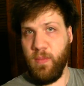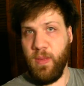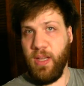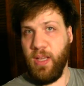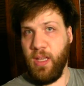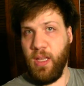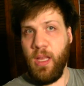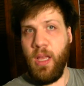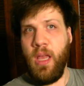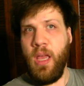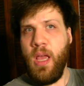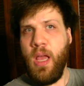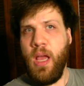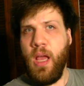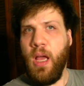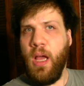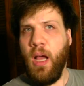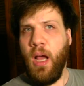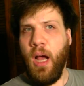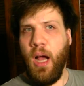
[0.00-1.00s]
is my
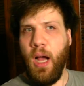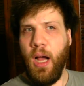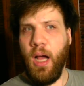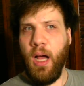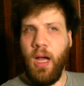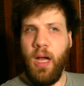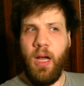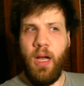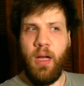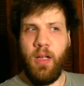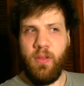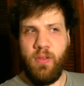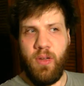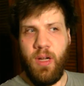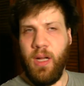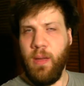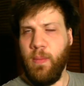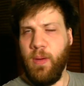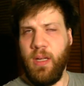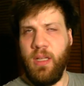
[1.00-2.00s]
uh,
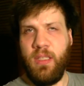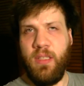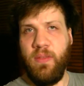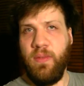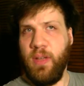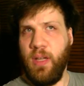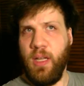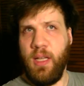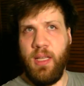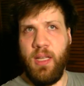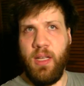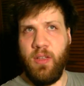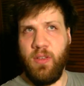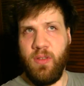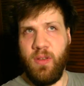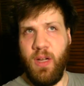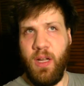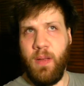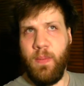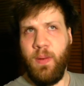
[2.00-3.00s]
tripod. It's a very nice
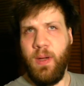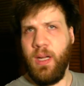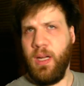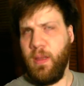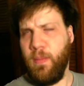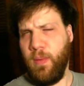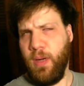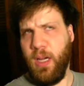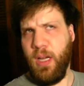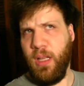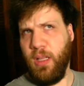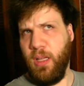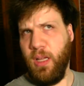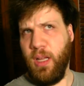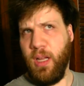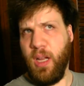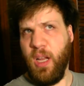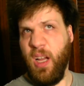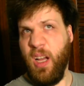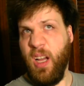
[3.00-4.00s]
tripod. I bought it
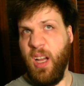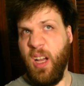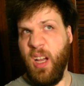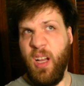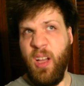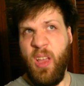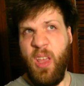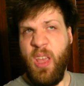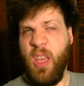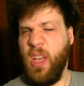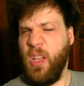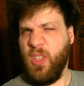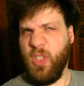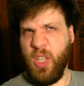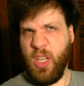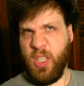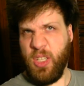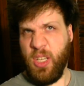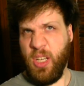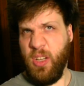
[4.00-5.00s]
like uh,
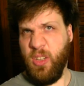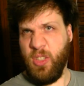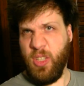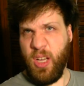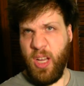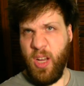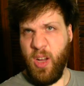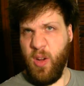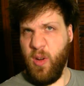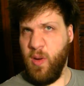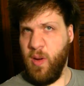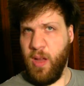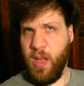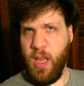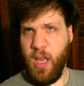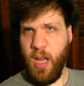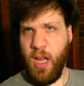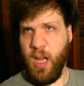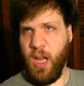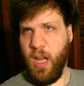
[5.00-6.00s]
six years ago.
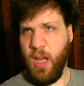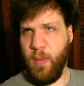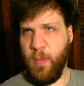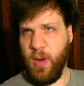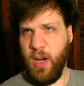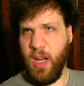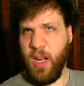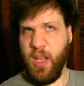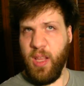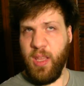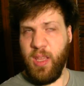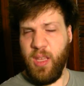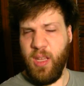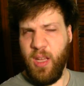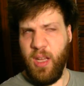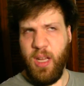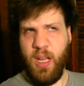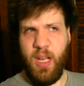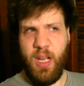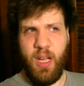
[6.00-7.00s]
Uh, I bought it
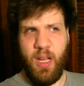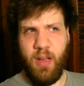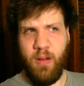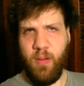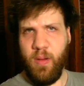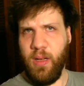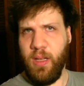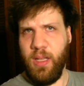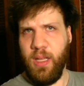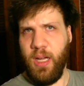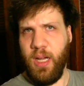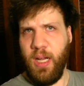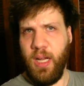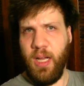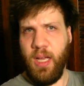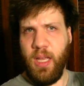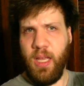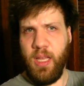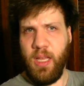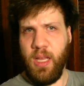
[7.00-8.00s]
uh, when
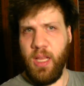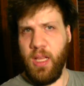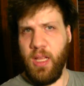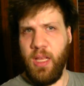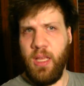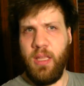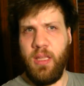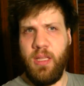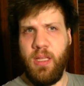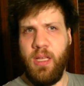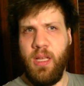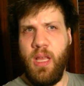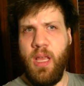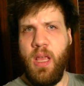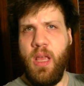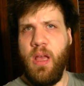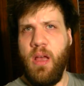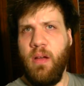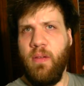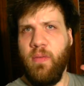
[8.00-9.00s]
I needed it
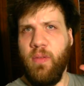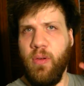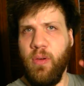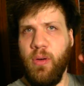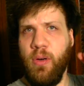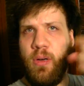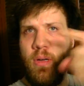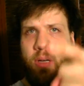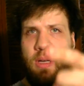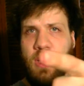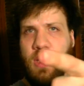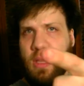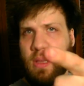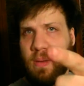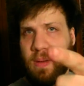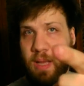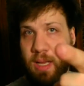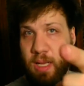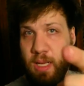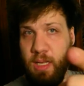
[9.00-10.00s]
for
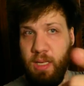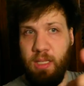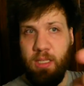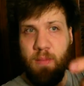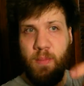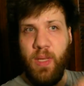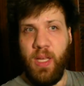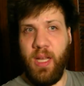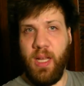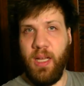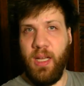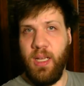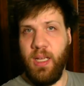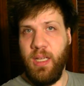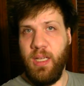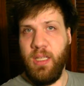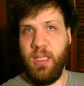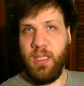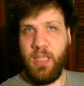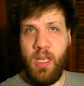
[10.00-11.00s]
you guys
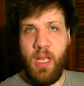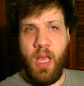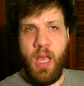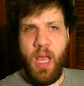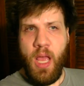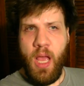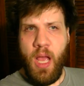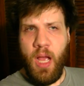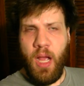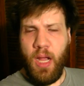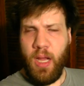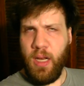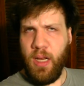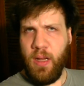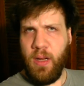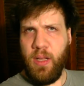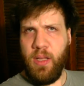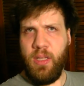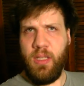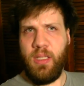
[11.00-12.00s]
because I
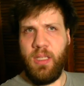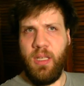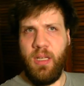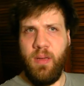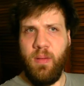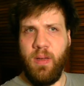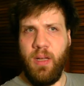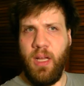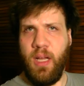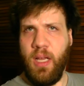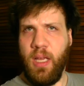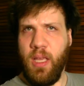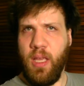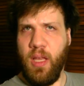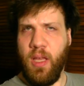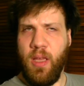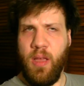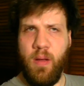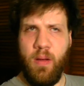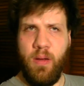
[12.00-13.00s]
noticed that uh, when I
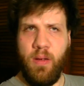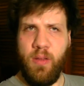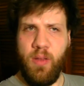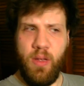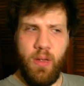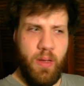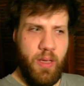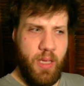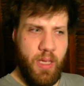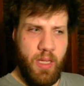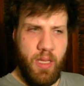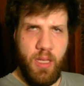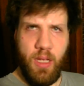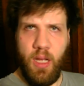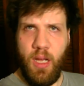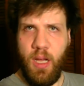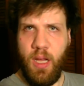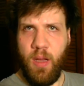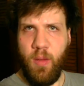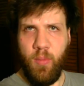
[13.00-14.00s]
was doing
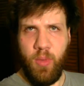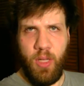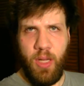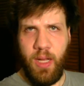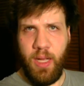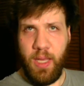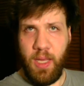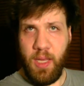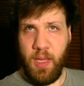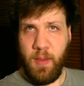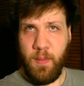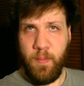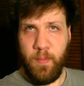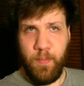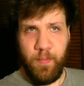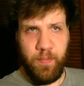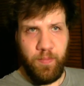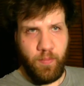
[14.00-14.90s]
blogging